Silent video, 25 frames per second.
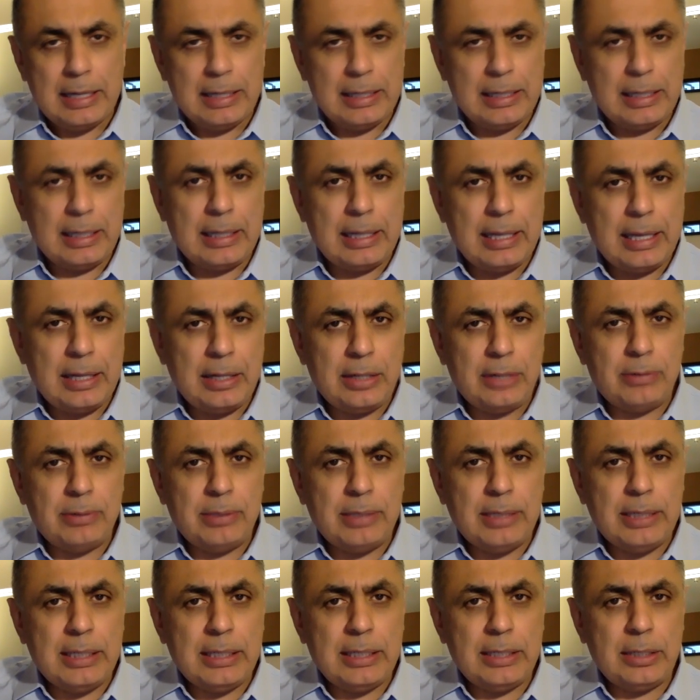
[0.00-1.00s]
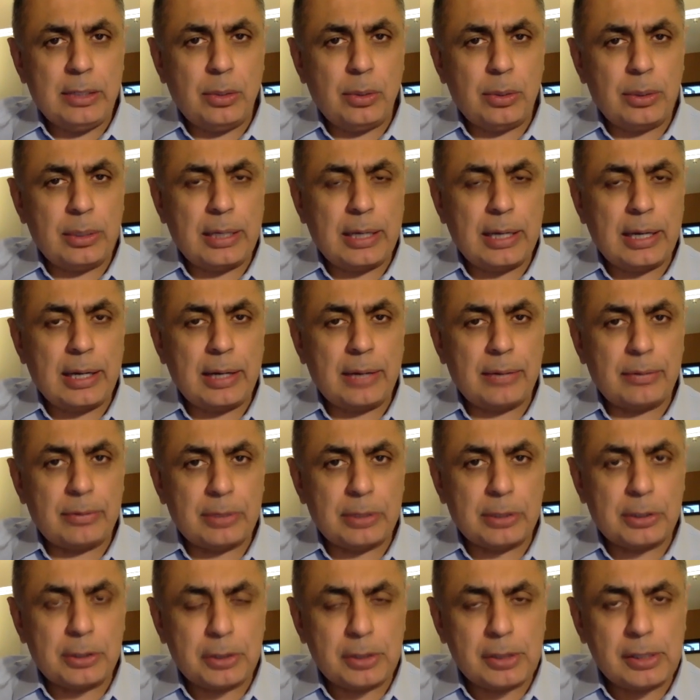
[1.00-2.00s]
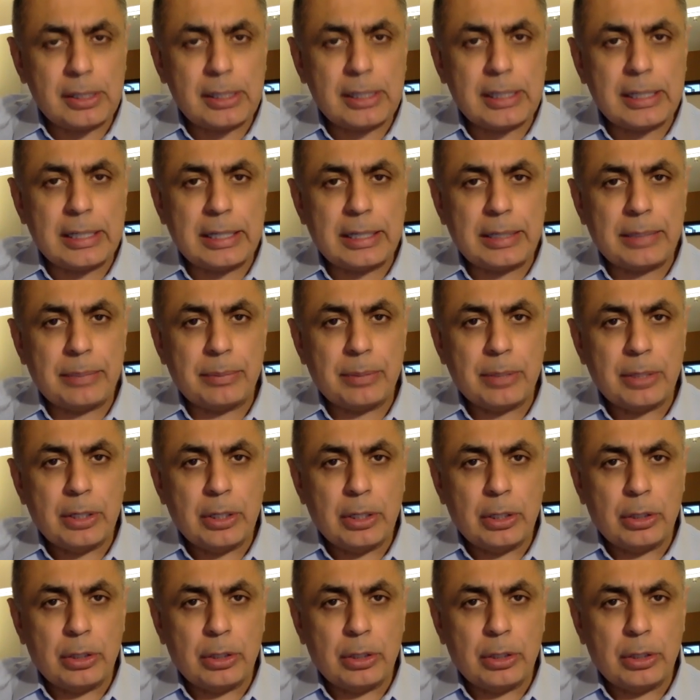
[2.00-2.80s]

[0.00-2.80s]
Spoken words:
that they really don't have the time